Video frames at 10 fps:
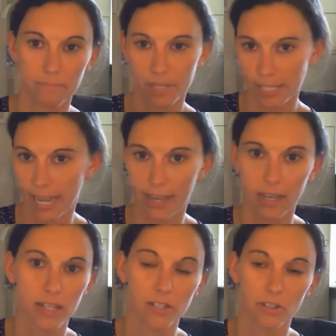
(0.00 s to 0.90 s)

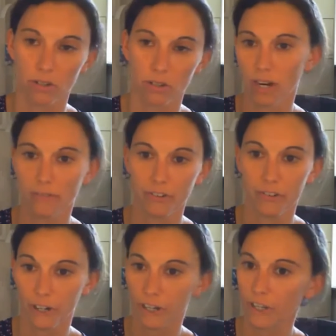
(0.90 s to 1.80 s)
sand or whatever you're
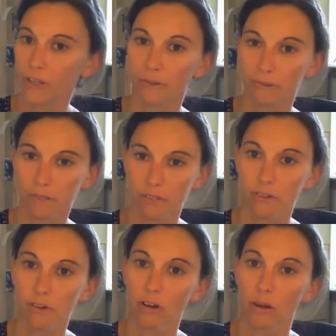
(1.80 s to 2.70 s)
going to use as
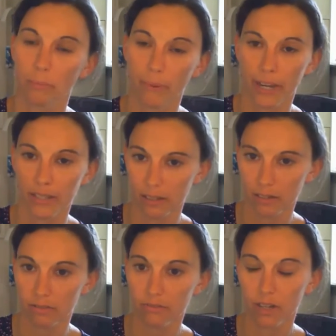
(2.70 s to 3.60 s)
your
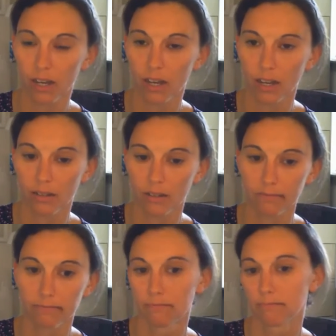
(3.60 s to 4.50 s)
abrasive um,